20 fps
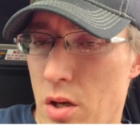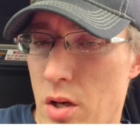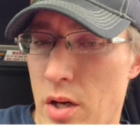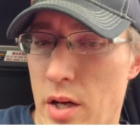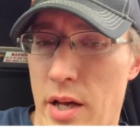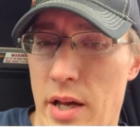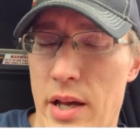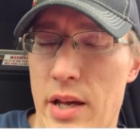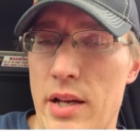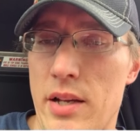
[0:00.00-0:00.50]

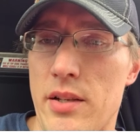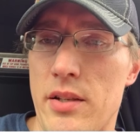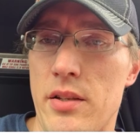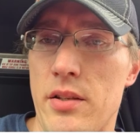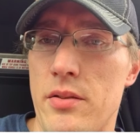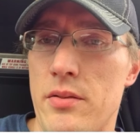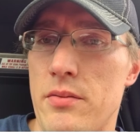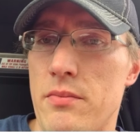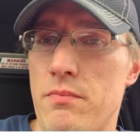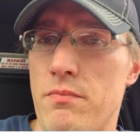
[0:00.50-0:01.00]
a
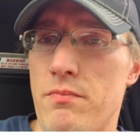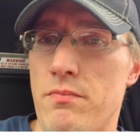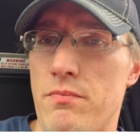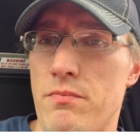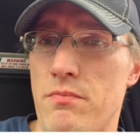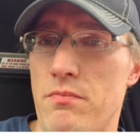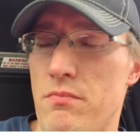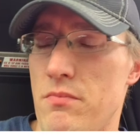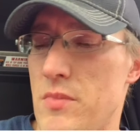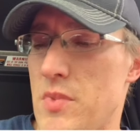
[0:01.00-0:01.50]

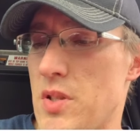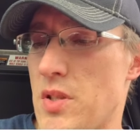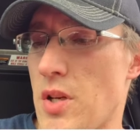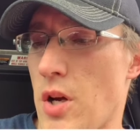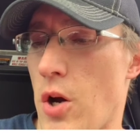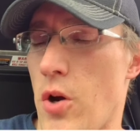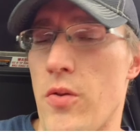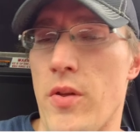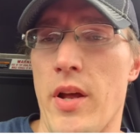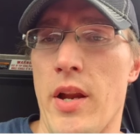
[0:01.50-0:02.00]

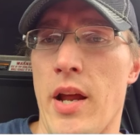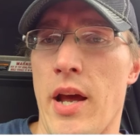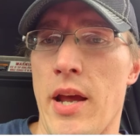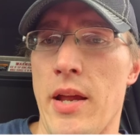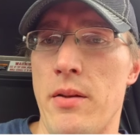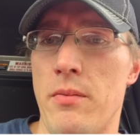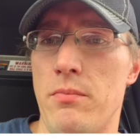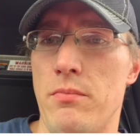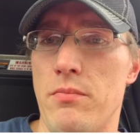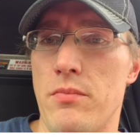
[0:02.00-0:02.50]
star that
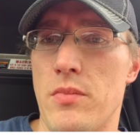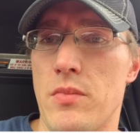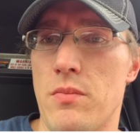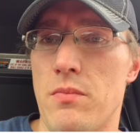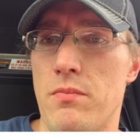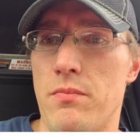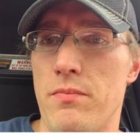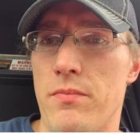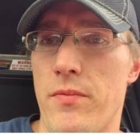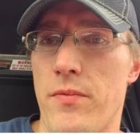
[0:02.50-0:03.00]
I
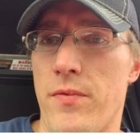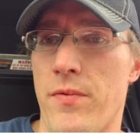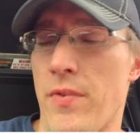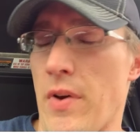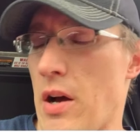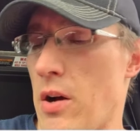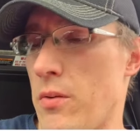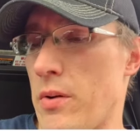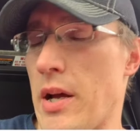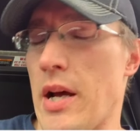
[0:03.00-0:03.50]

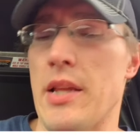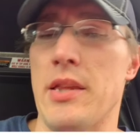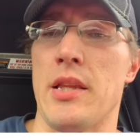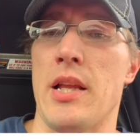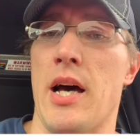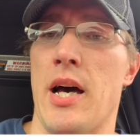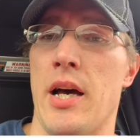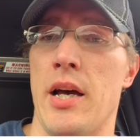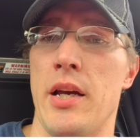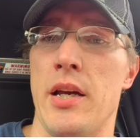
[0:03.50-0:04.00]
found
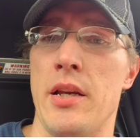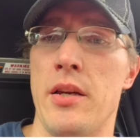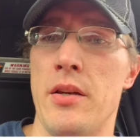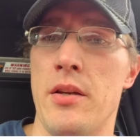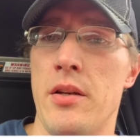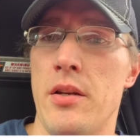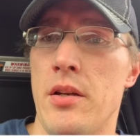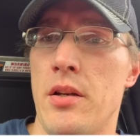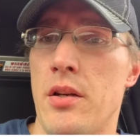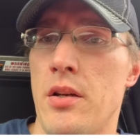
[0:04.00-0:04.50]
online
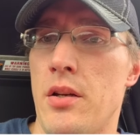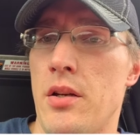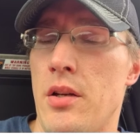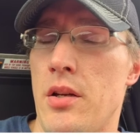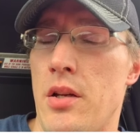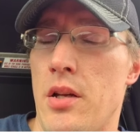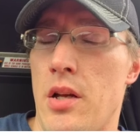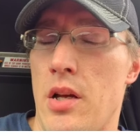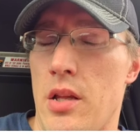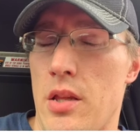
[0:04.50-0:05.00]

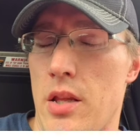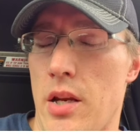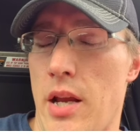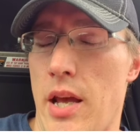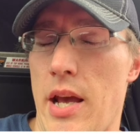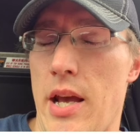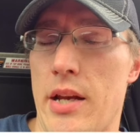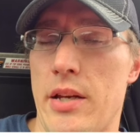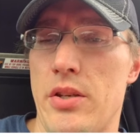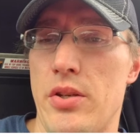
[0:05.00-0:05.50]
and
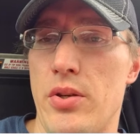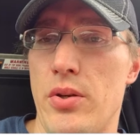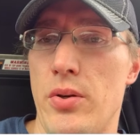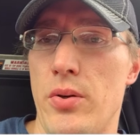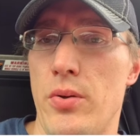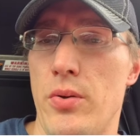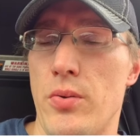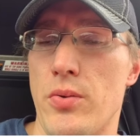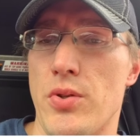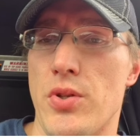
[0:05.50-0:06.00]
had
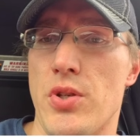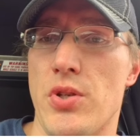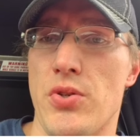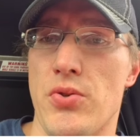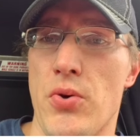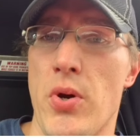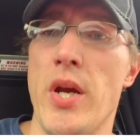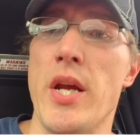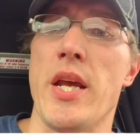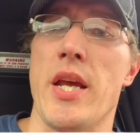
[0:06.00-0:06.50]
to
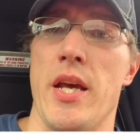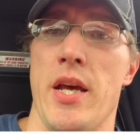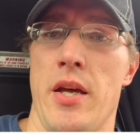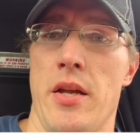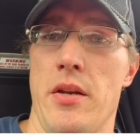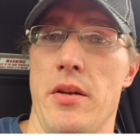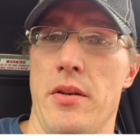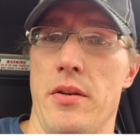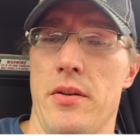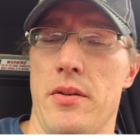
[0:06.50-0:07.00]
shrink it
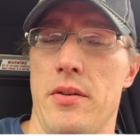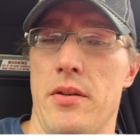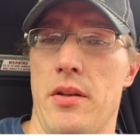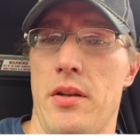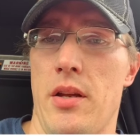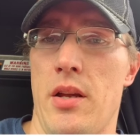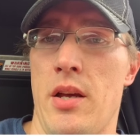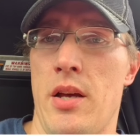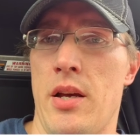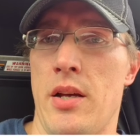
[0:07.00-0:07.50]

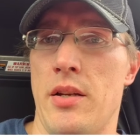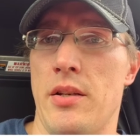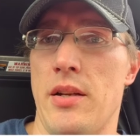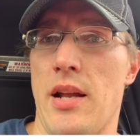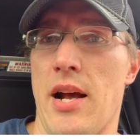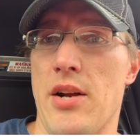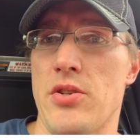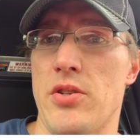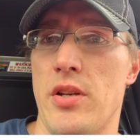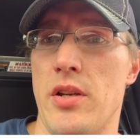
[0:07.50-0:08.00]
and
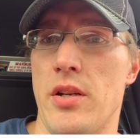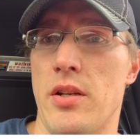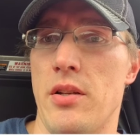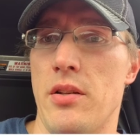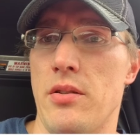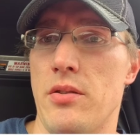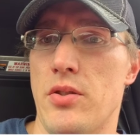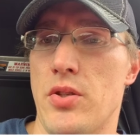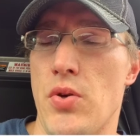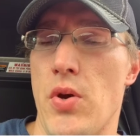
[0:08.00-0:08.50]
actually
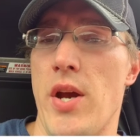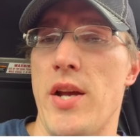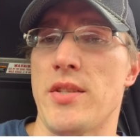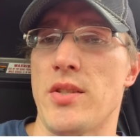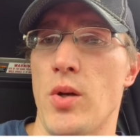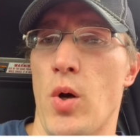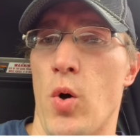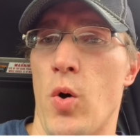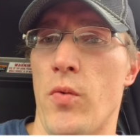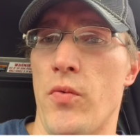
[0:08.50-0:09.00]
trace
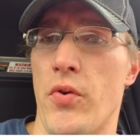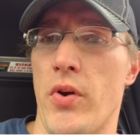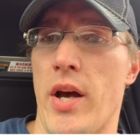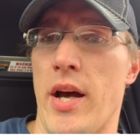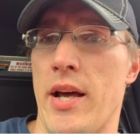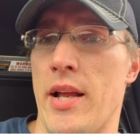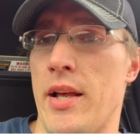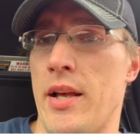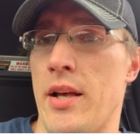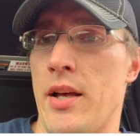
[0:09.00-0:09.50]
over
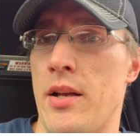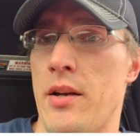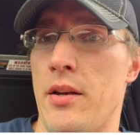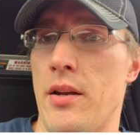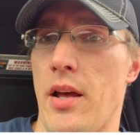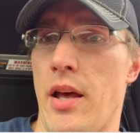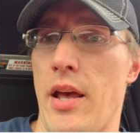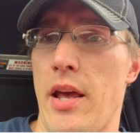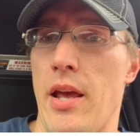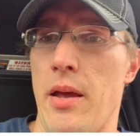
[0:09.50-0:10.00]
on
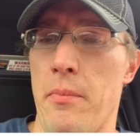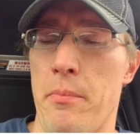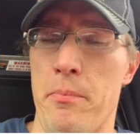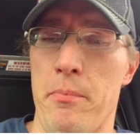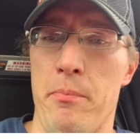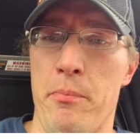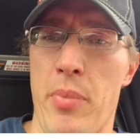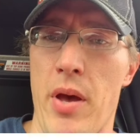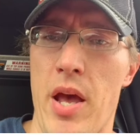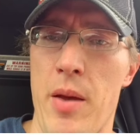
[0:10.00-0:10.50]
a
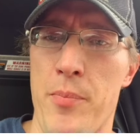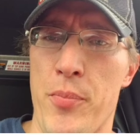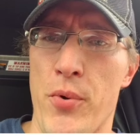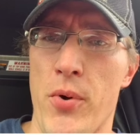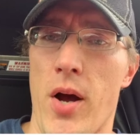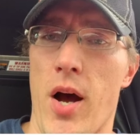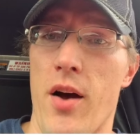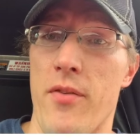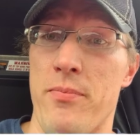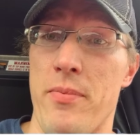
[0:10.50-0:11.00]

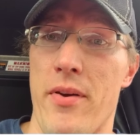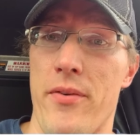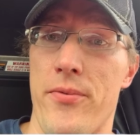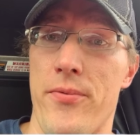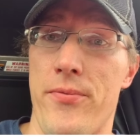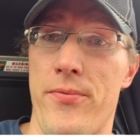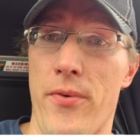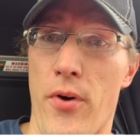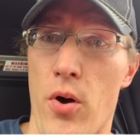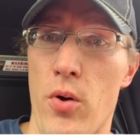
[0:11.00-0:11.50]
paper off my
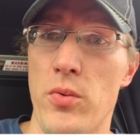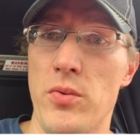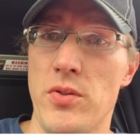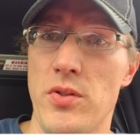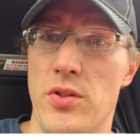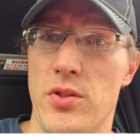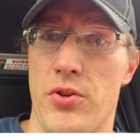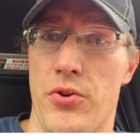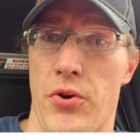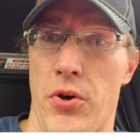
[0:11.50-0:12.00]
phone
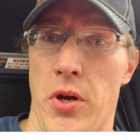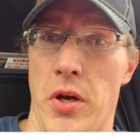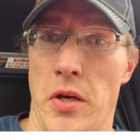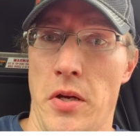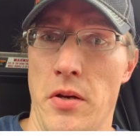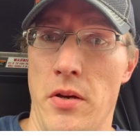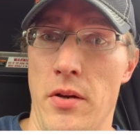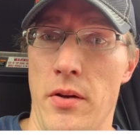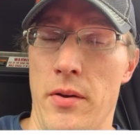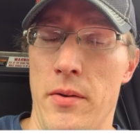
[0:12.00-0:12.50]
screen,